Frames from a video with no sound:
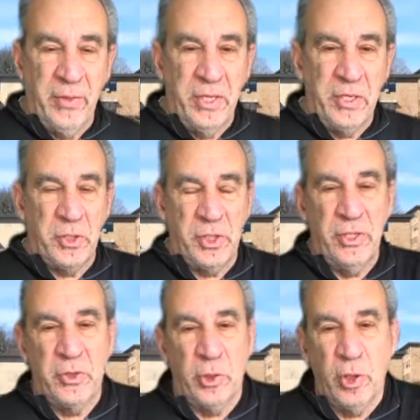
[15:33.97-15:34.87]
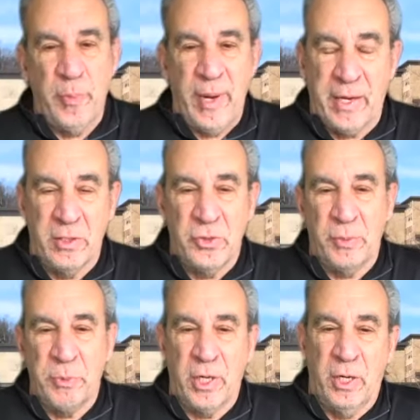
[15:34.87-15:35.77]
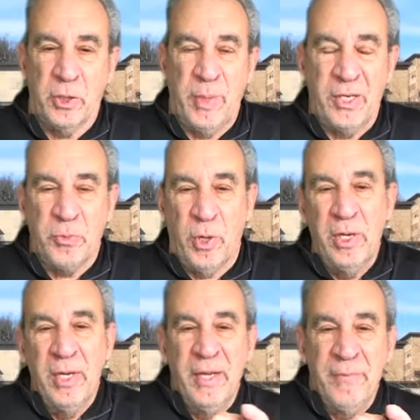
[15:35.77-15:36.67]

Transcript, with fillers: this is a look back on Assumption College basketball.